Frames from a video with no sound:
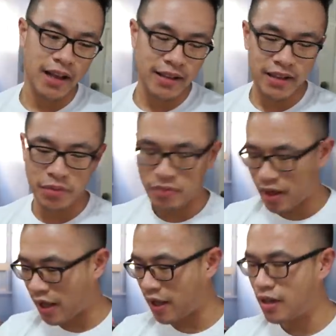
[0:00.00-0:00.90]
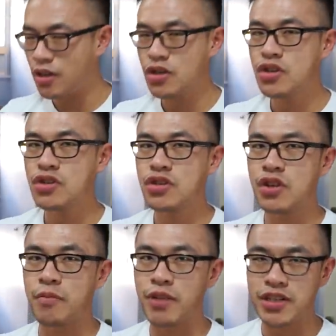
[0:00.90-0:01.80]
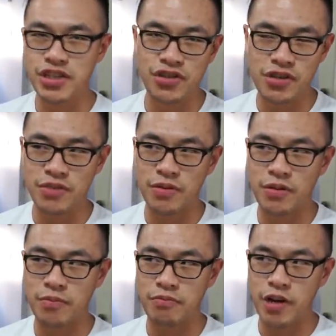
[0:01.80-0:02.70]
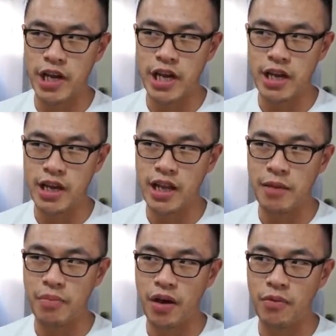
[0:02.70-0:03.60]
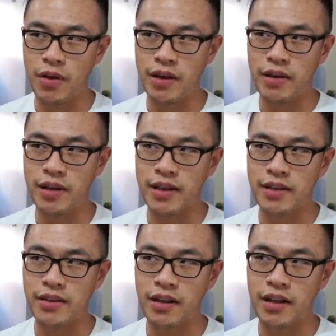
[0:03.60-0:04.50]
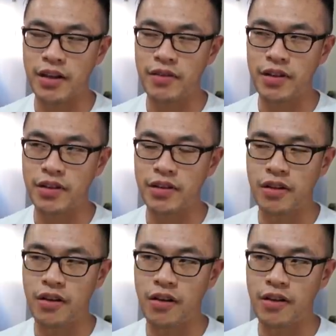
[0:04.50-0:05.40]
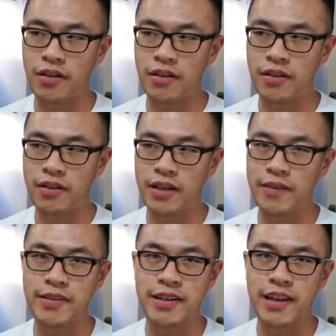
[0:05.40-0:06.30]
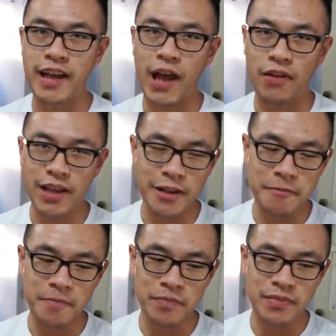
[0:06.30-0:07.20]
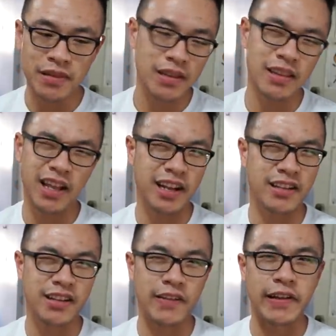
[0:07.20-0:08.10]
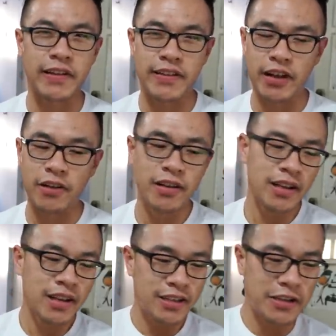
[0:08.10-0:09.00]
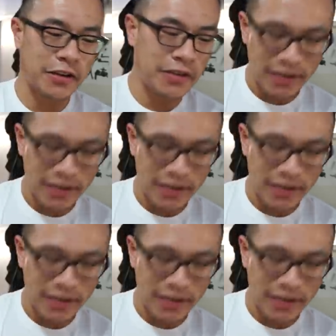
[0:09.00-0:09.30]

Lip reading: some of my compression shorts were breaking and I bought one because I saw it was in the outlet, not necessarily on sale. So